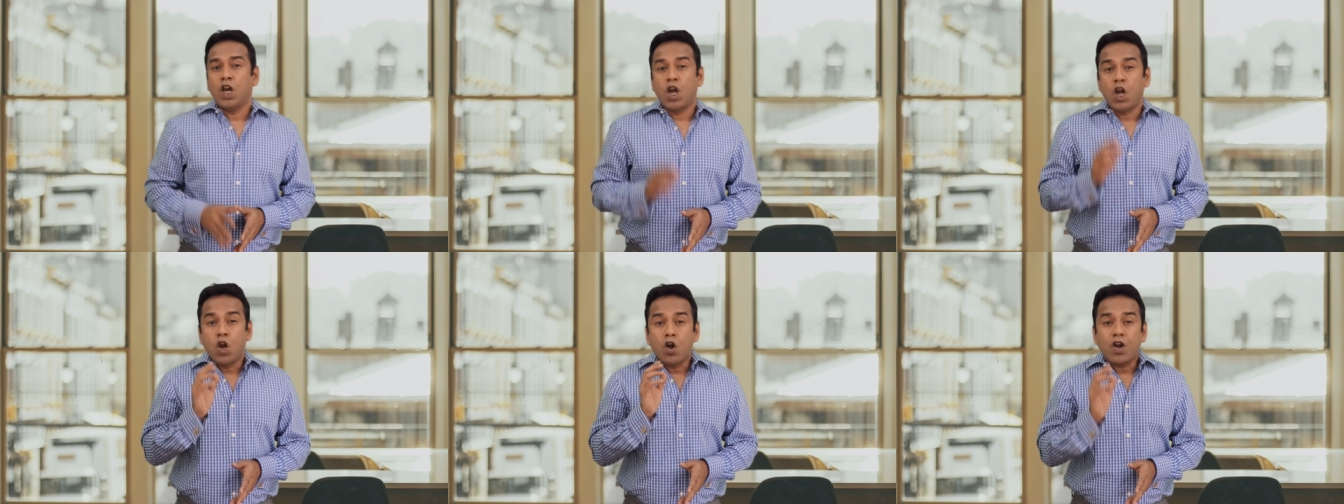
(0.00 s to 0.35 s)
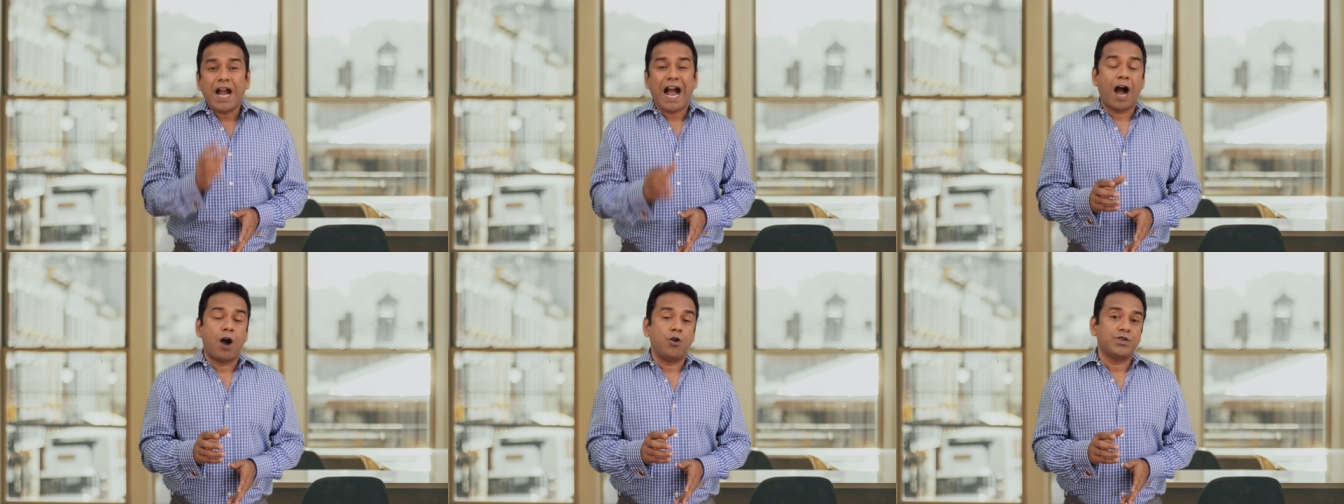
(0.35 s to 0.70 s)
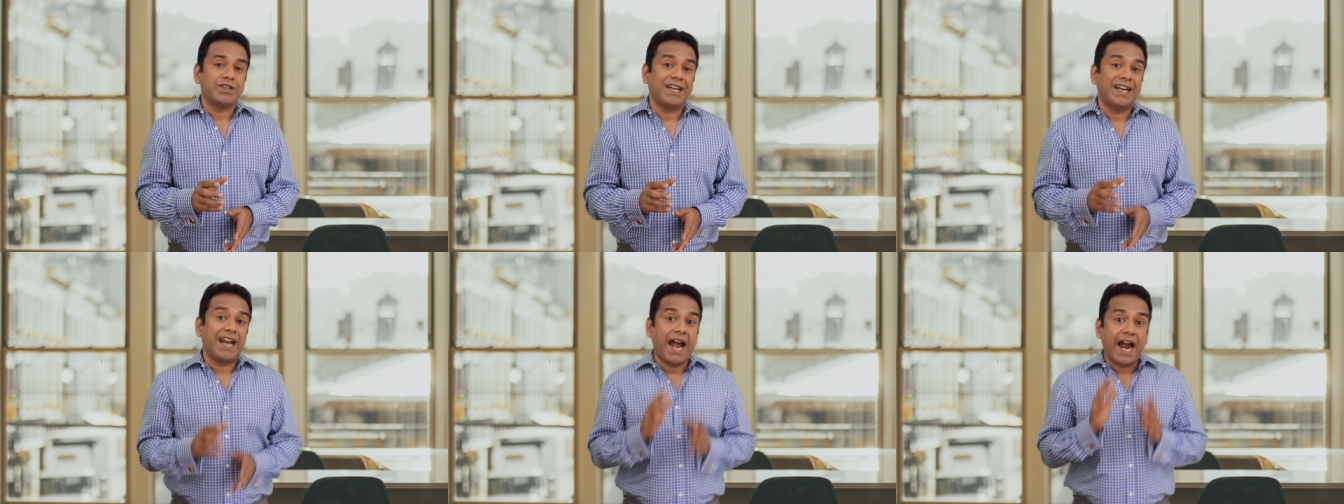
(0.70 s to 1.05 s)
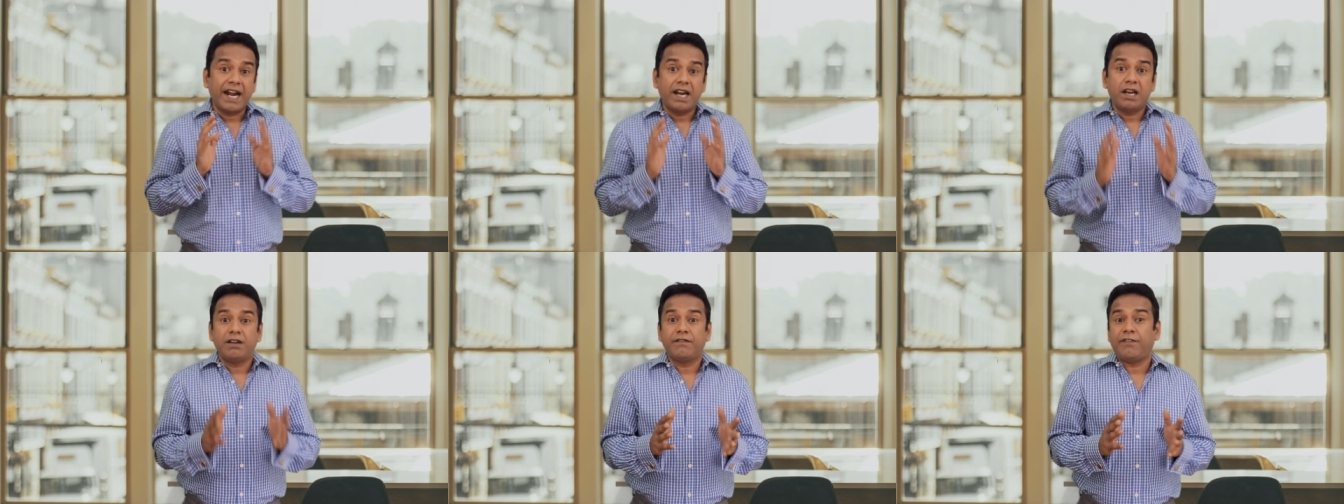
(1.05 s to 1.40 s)
look out and
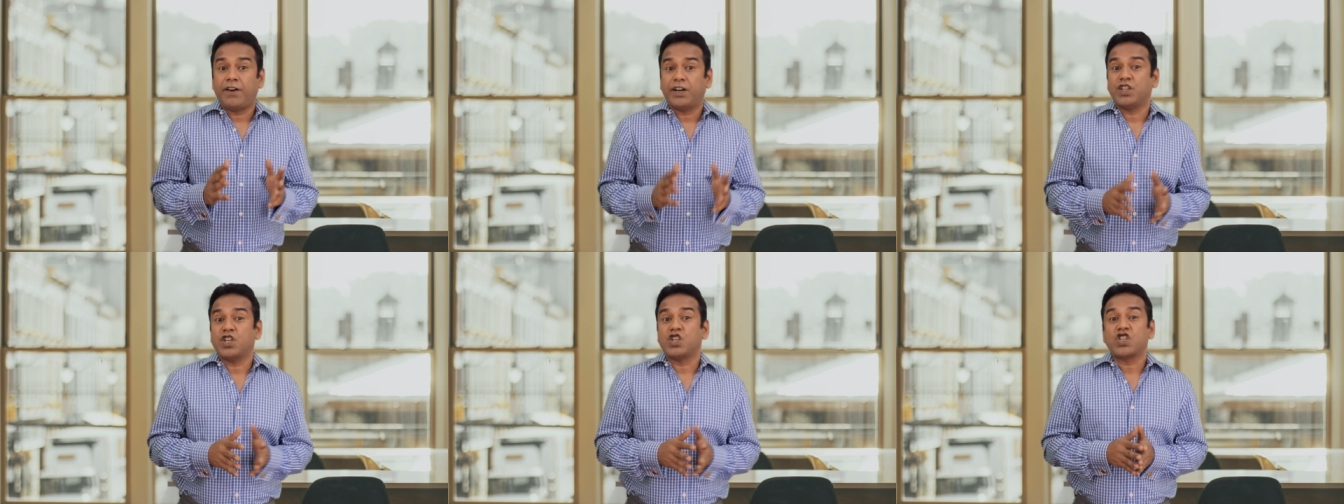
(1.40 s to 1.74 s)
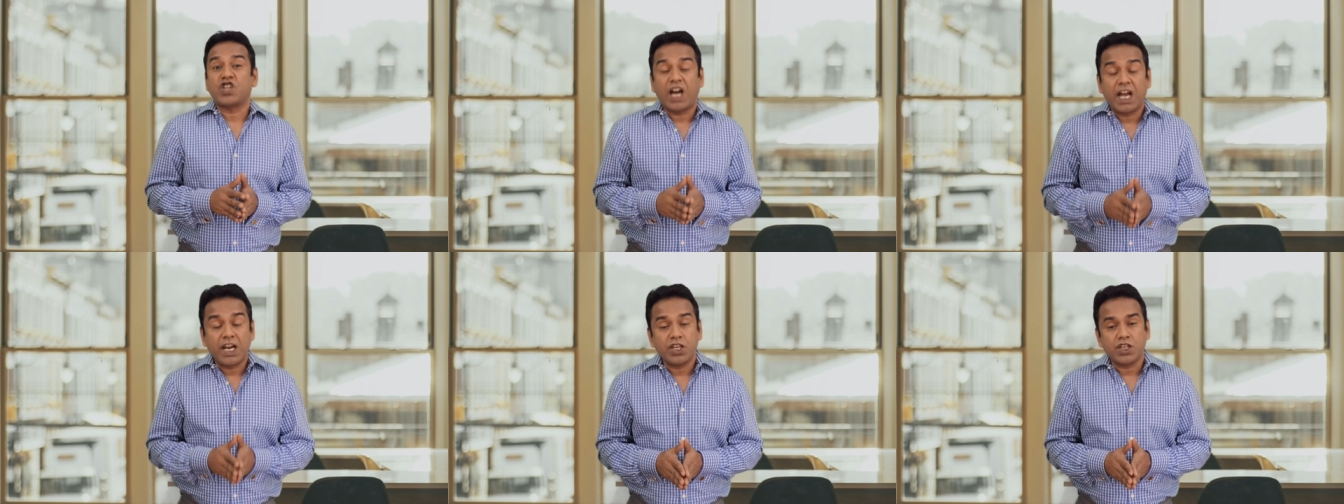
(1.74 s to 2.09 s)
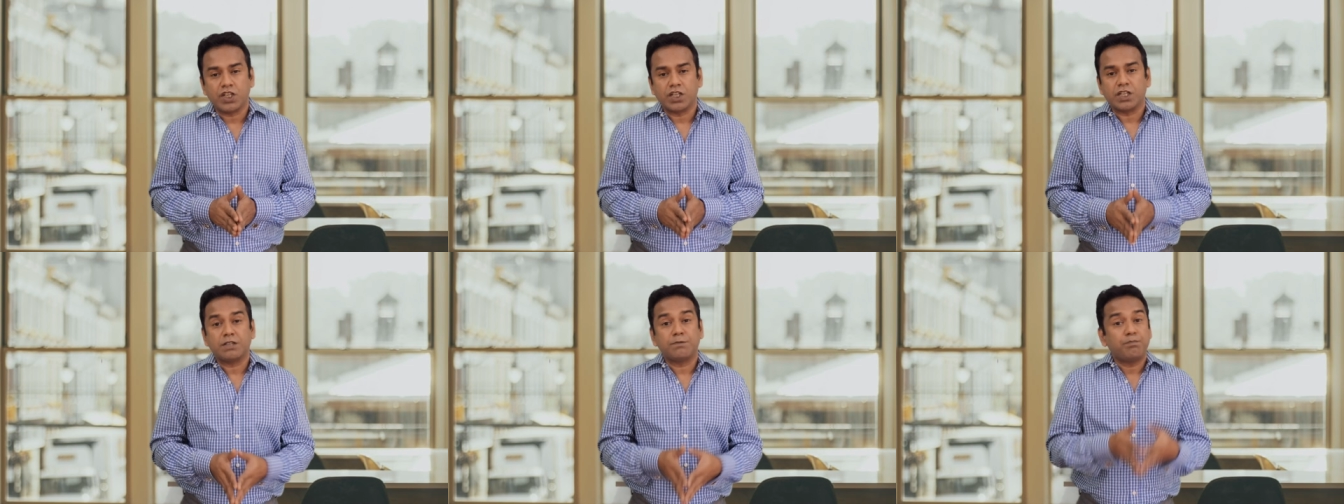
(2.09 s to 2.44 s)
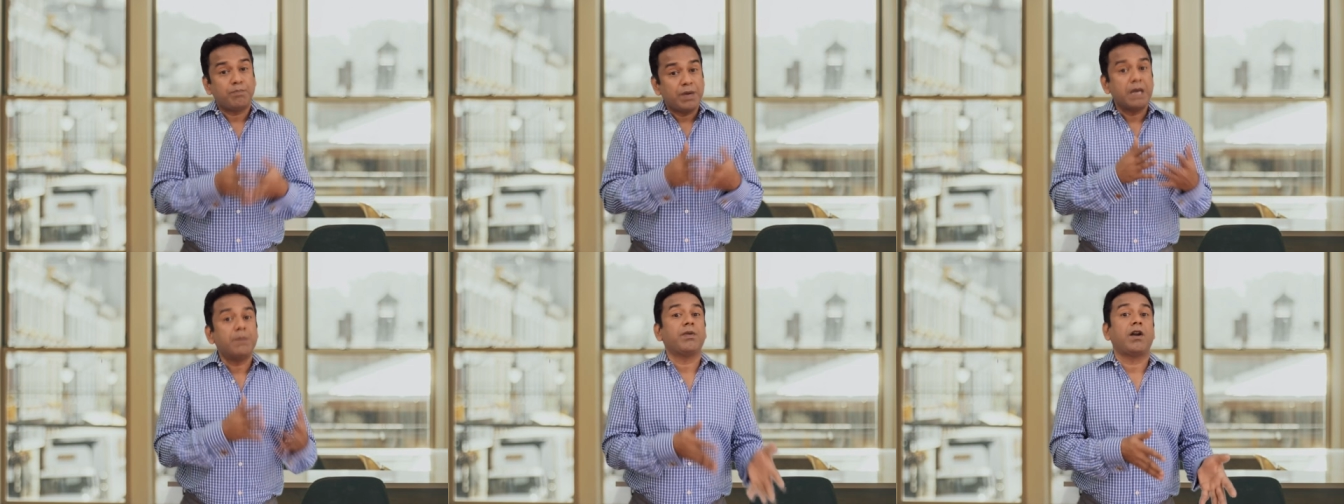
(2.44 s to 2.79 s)
identify the challenges
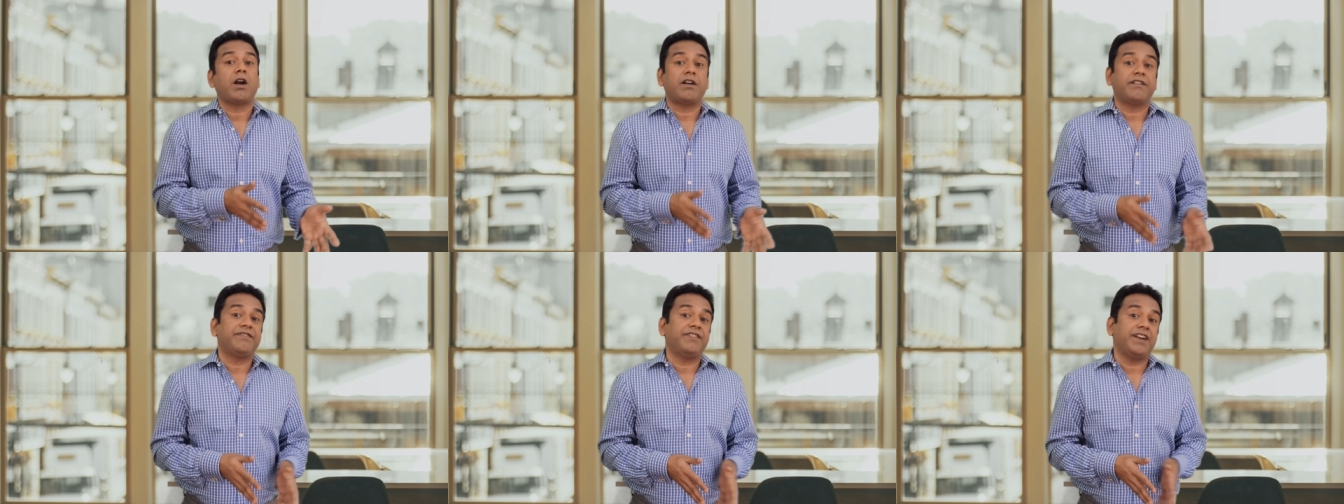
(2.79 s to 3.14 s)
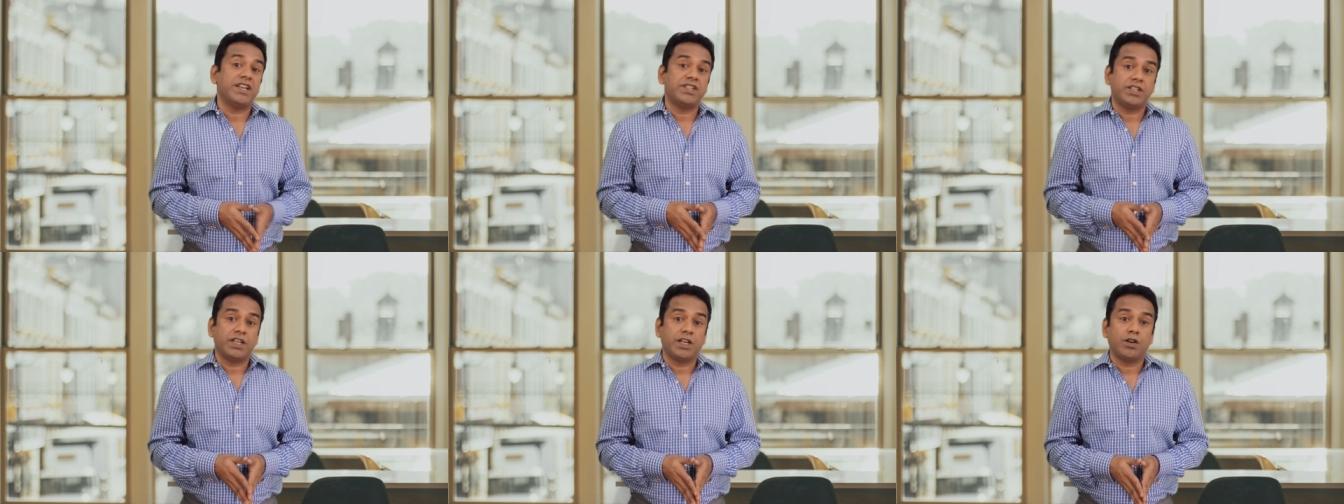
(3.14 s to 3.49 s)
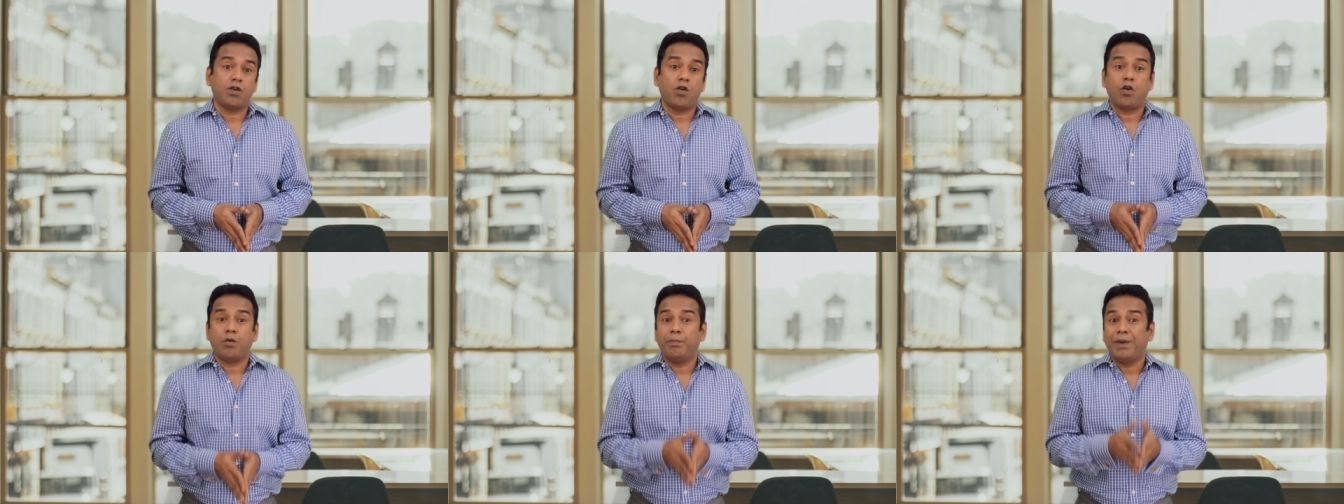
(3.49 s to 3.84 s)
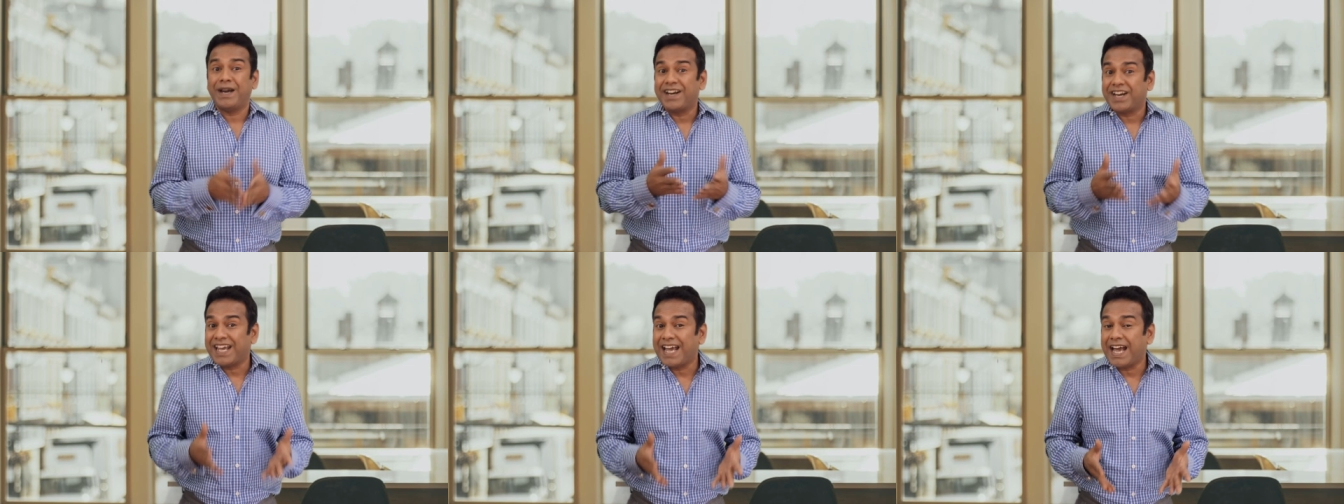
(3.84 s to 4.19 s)
people are facing, or
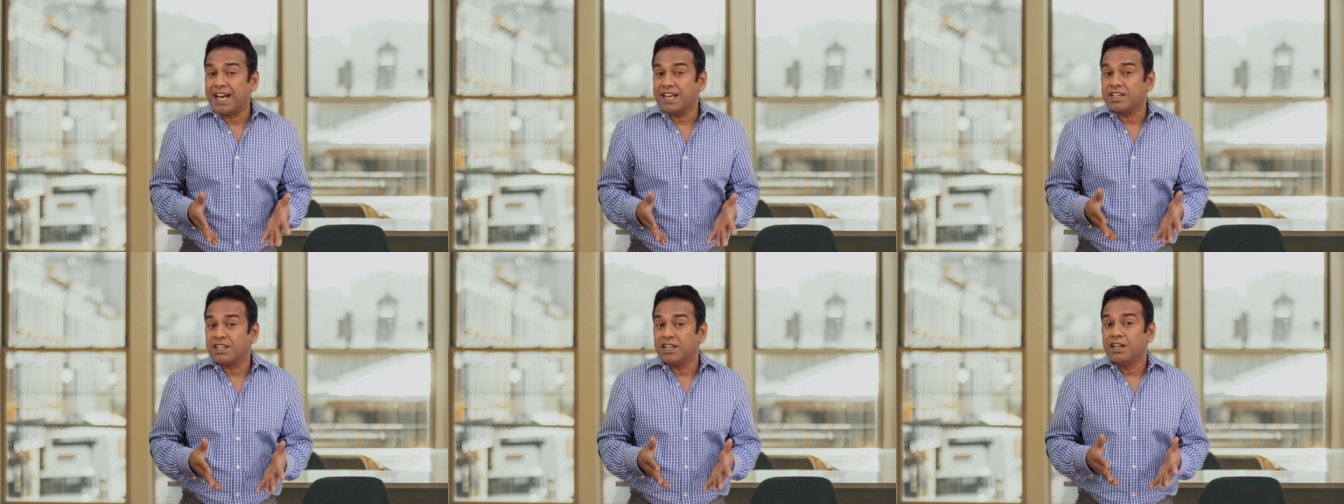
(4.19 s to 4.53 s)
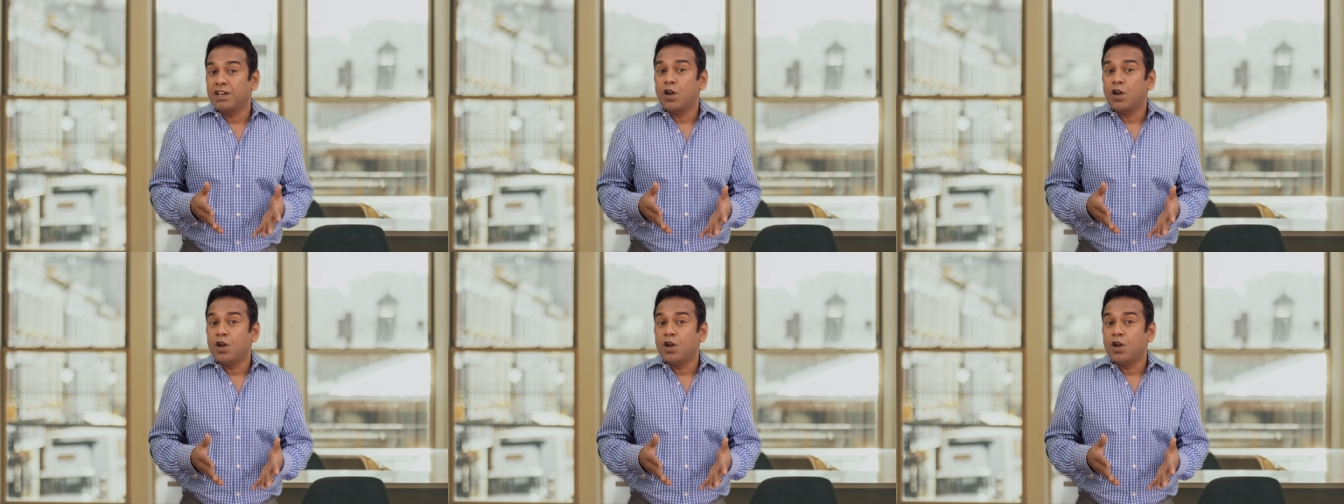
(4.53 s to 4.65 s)
better yet,